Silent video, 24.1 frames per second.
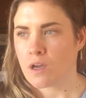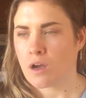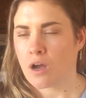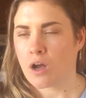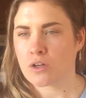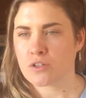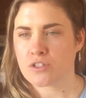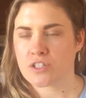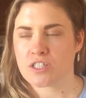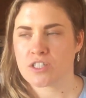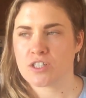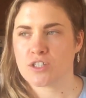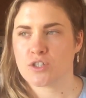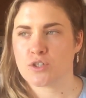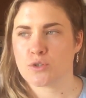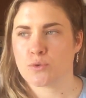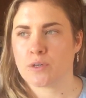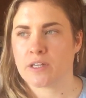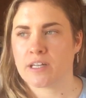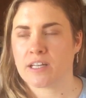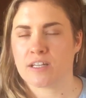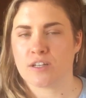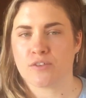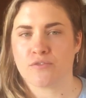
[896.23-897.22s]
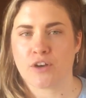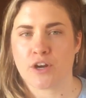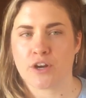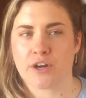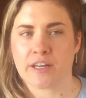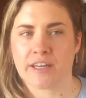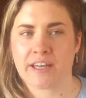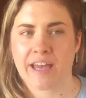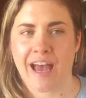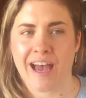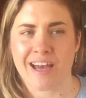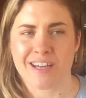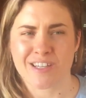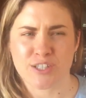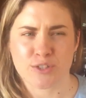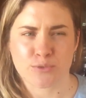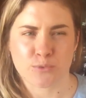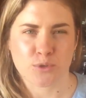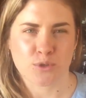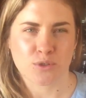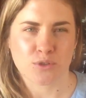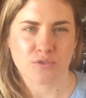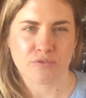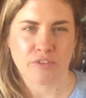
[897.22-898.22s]
I'll just do it in a very
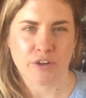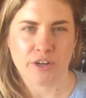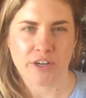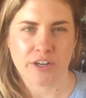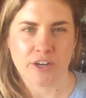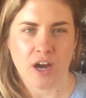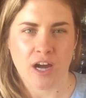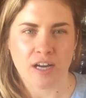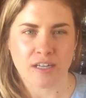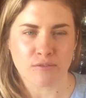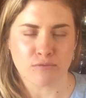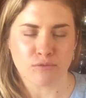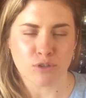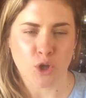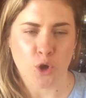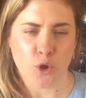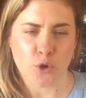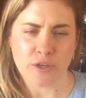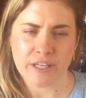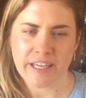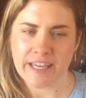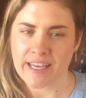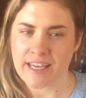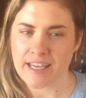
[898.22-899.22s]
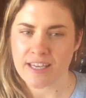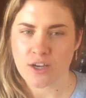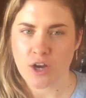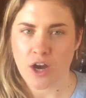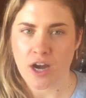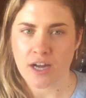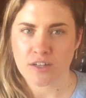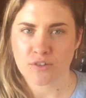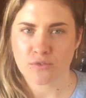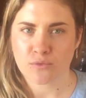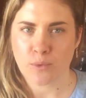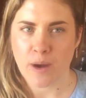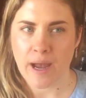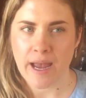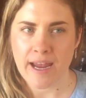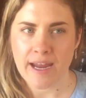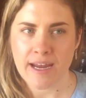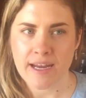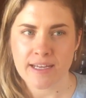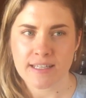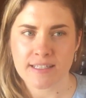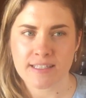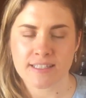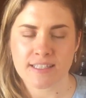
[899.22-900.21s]
casual, very kind of low-key kind of
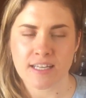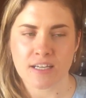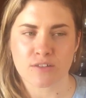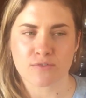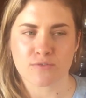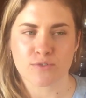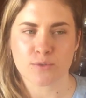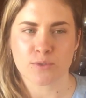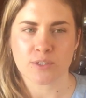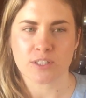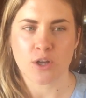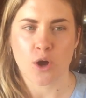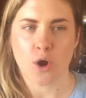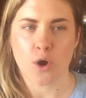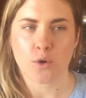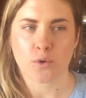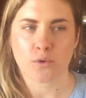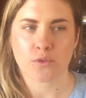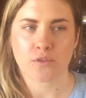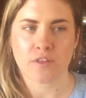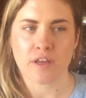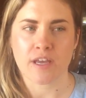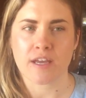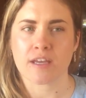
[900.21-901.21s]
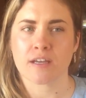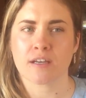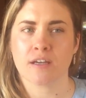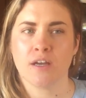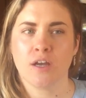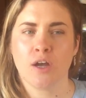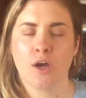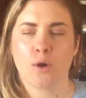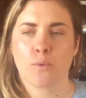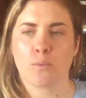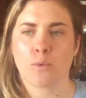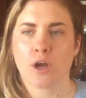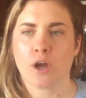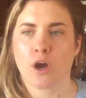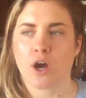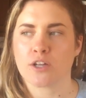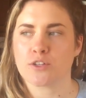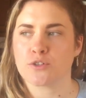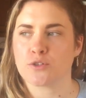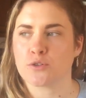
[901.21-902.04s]
way, instead of doing the whole thing where I